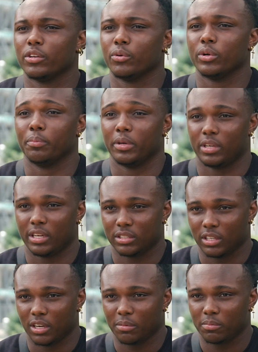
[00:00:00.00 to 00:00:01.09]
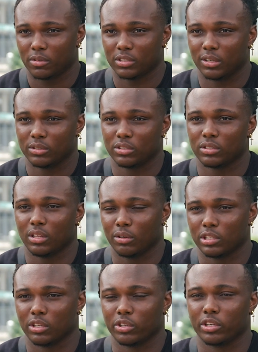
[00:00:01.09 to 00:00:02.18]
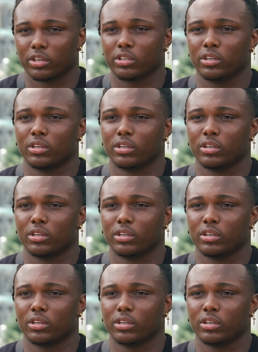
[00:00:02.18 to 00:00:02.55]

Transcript: know what it meant at the time because I was I was a little younger.